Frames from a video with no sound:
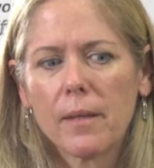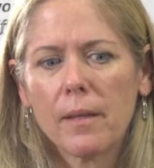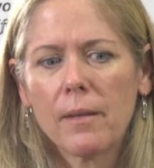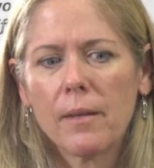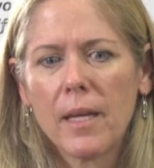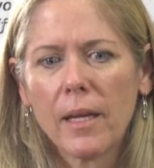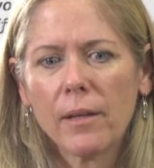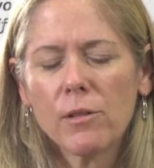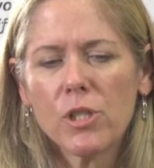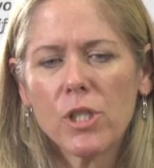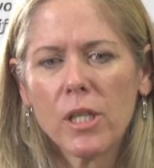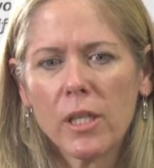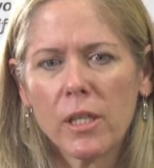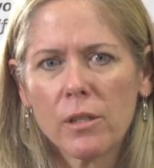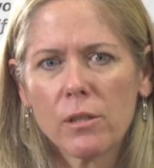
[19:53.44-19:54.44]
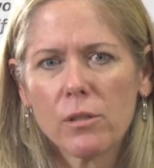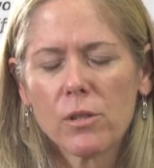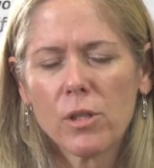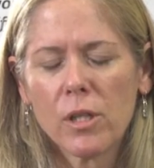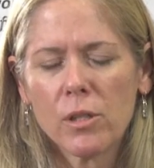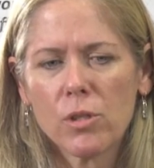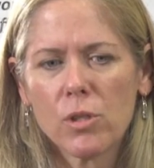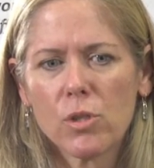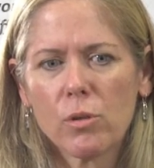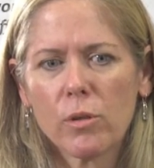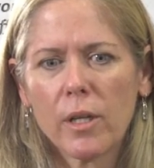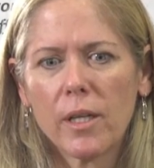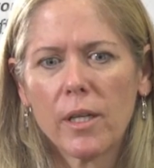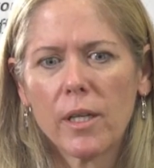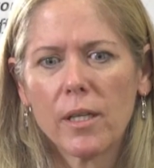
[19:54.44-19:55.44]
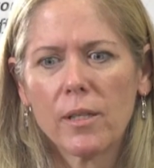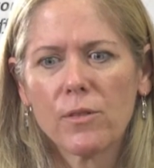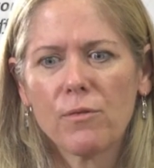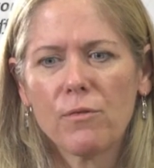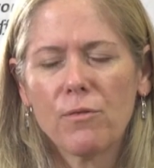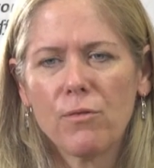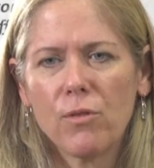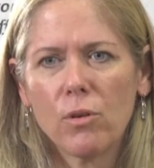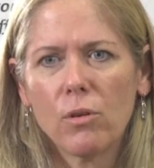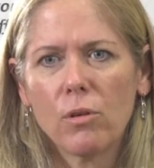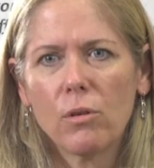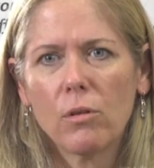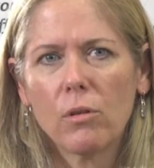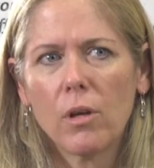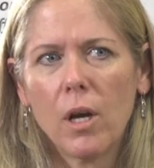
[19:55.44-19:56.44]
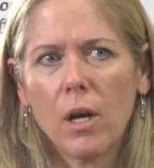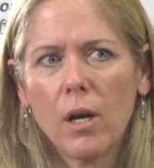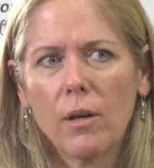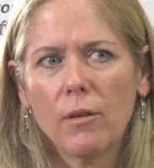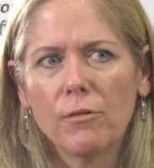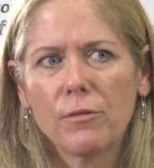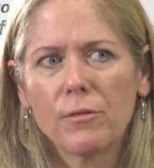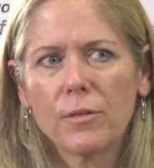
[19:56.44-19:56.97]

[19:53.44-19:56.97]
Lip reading: The energy industry is full of